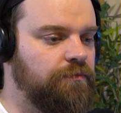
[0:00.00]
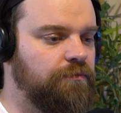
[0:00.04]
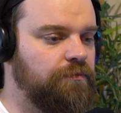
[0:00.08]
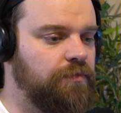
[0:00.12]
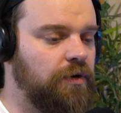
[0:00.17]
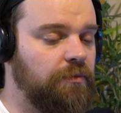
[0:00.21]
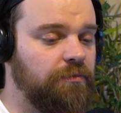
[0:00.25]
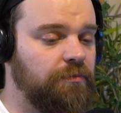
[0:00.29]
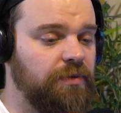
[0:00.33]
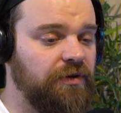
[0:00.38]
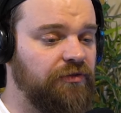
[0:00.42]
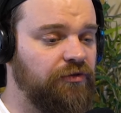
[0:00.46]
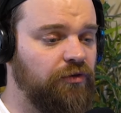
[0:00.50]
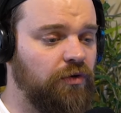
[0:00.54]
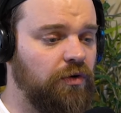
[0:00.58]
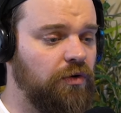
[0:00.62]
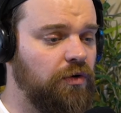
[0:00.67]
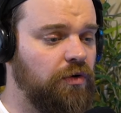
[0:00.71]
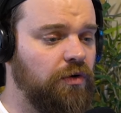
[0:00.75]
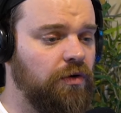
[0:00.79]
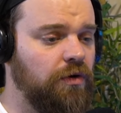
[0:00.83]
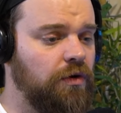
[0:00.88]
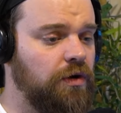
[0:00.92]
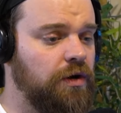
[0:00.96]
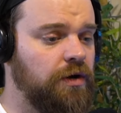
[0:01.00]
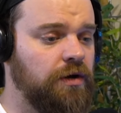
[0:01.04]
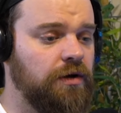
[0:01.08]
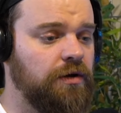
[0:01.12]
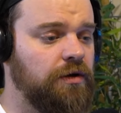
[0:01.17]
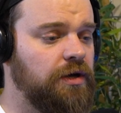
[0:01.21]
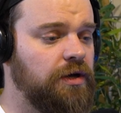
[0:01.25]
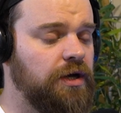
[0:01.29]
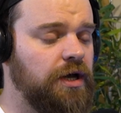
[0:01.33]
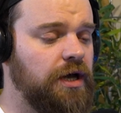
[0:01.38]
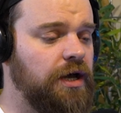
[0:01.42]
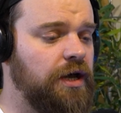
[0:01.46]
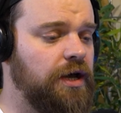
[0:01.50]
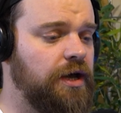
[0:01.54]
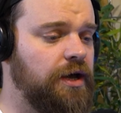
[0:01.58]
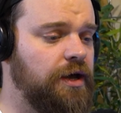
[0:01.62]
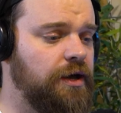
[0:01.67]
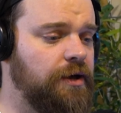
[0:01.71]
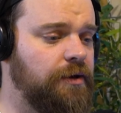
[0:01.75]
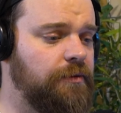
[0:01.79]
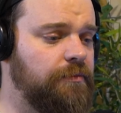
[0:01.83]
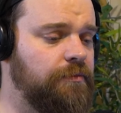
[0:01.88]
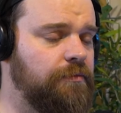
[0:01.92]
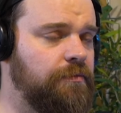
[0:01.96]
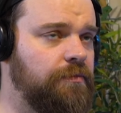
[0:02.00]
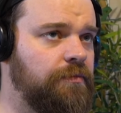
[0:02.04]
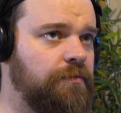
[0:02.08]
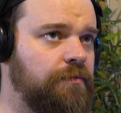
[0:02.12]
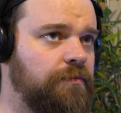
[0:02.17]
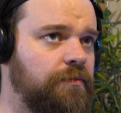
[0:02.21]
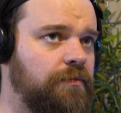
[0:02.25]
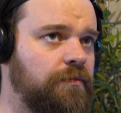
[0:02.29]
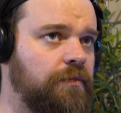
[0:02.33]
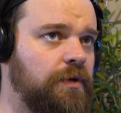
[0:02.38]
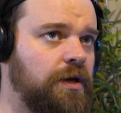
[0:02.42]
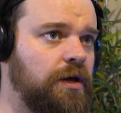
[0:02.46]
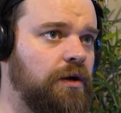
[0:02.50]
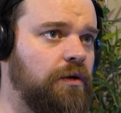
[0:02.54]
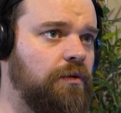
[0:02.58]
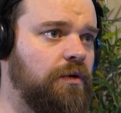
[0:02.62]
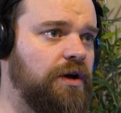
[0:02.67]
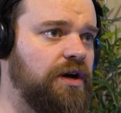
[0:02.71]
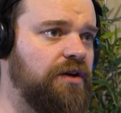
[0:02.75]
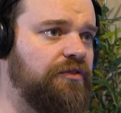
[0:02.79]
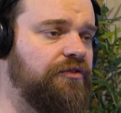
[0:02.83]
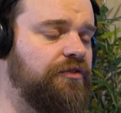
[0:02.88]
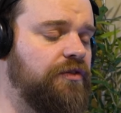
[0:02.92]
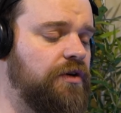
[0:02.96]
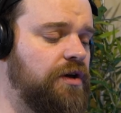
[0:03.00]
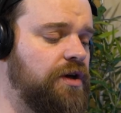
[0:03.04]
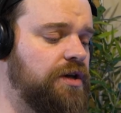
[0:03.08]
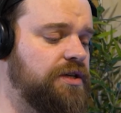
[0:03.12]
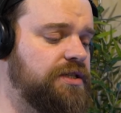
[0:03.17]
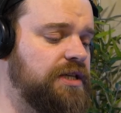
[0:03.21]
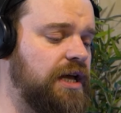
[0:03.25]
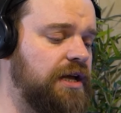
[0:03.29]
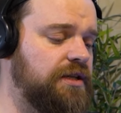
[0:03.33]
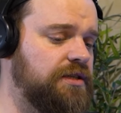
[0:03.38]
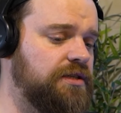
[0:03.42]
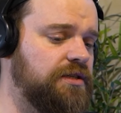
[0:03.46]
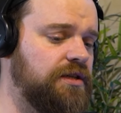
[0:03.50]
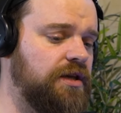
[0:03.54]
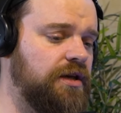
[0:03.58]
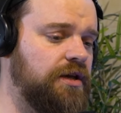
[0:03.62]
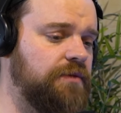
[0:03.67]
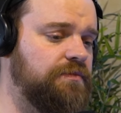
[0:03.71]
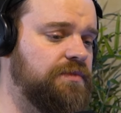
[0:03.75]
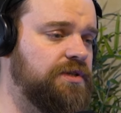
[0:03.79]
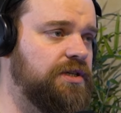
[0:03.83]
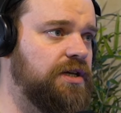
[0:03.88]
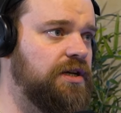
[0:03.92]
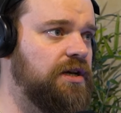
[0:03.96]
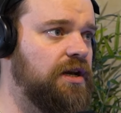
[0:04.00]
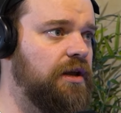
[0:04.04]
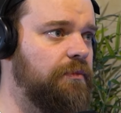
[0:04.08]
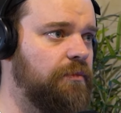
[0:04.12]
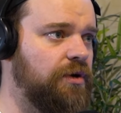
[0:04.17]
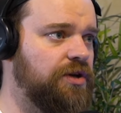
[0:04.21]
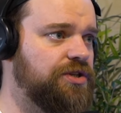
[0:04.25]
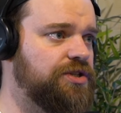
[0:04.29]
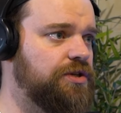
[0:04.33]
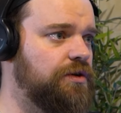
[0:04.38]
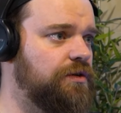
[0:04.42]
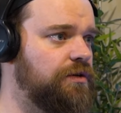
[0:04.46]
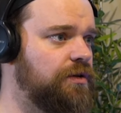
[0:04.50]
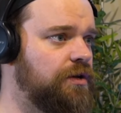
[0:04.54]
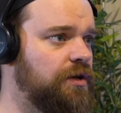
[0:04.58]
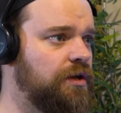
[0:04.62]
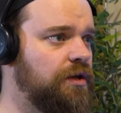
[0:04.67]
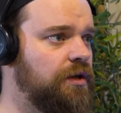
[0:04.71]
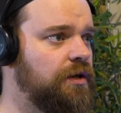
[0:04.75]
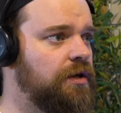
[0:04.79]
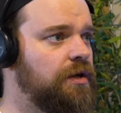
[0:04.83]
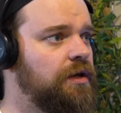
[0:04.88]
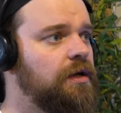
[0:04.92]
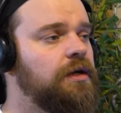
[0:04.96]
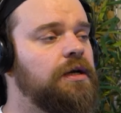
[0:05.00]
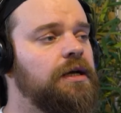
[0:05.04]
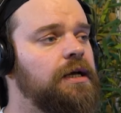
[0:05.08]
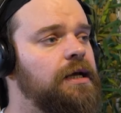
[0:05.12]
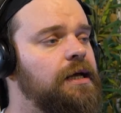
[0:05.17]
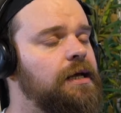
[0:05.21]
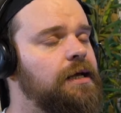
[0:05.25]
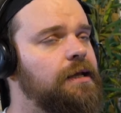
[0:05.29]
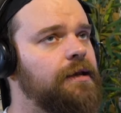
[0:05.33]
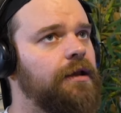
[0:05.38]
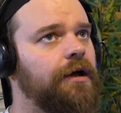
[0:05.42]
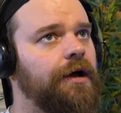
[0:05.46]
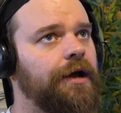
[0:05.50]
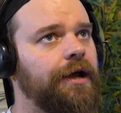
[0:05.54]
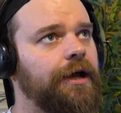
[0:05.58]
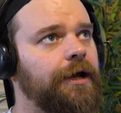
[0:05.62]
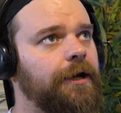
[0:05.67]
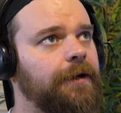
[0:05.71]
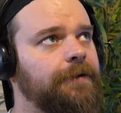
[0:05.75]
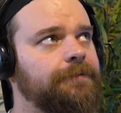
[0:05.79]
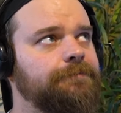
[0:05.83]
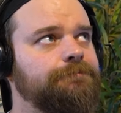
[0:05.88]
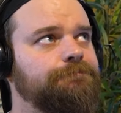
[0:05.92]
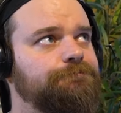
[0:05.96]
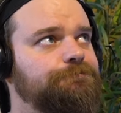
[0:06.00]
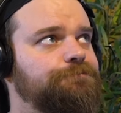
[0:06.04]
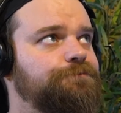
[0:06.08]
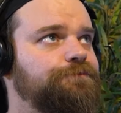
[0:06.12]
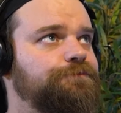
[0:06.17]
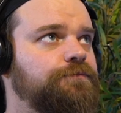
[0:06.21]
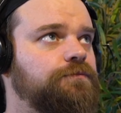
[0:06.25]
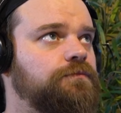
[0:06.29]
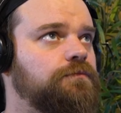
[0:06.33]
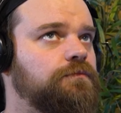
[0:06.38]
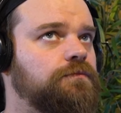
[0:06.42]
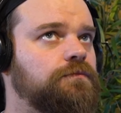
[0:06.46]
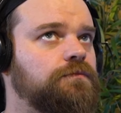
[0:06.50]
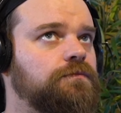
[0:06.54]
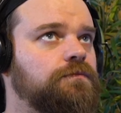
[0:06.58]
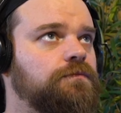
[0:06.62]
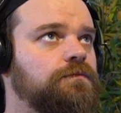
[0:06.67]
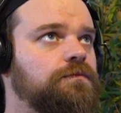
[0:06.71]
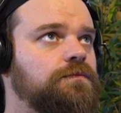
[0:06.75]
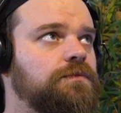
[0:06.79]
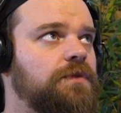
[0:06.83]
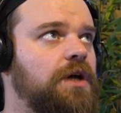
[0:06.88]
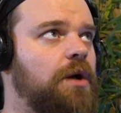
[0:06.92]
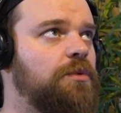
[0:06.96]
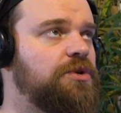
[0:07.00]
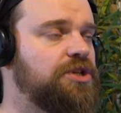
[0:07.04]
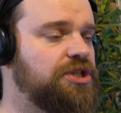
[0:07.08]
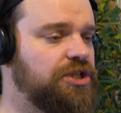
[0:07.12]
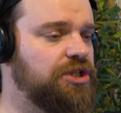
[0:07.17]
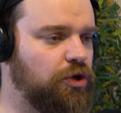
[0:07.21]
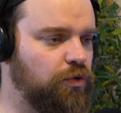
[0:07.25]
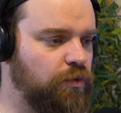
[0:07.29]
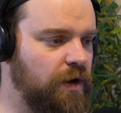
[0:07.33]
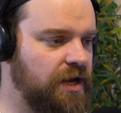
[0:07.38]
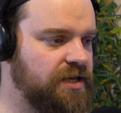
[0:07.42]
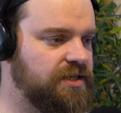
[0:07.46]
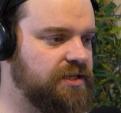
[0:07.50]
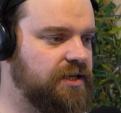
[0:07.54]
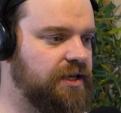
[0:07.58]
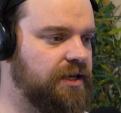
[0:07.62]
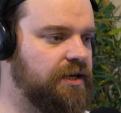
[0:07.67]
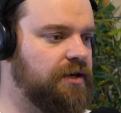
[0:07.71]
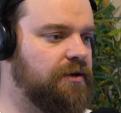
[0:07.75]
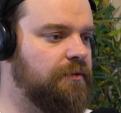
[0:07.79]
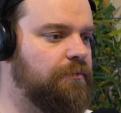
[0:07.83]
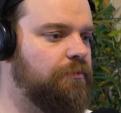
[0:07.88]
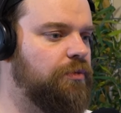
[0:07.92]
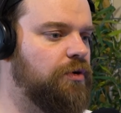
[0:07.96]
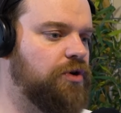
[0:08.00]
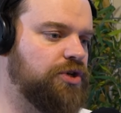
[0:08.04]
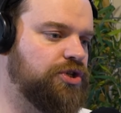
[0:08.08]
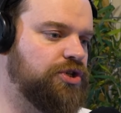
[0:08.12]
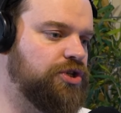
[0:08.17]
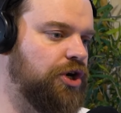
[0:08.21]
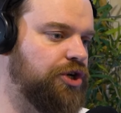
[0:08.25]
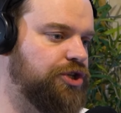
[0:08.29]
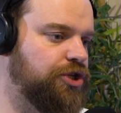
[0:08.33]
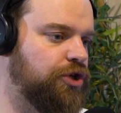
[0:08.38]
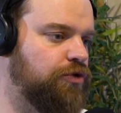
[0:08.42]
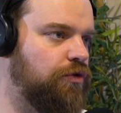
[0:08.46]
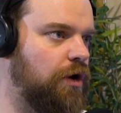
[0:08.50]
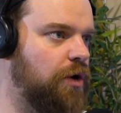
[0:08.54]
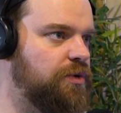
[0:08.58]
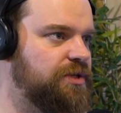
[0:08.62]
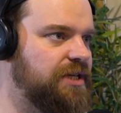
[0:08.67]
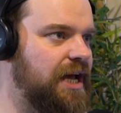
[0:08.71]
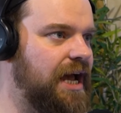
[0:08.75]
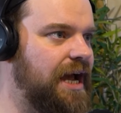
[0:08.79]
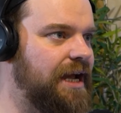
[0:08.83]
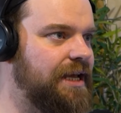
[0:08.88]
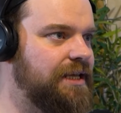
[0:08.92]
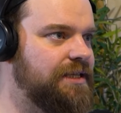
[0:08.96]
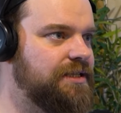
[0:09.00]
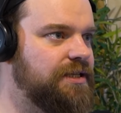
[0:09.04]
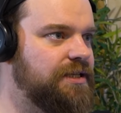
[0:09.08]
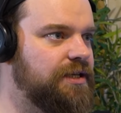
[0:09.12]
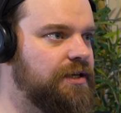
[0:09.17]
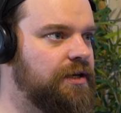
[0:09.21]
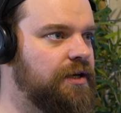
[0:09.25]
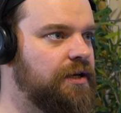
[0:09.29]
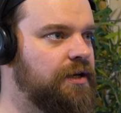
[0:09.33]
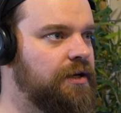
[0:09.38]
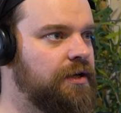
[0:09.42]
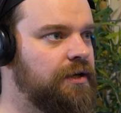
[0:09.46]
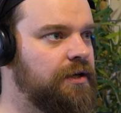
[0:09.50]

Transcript: like, before when I first had Sydney, my son, like, I was still wrestling, but I started to grow to hate it.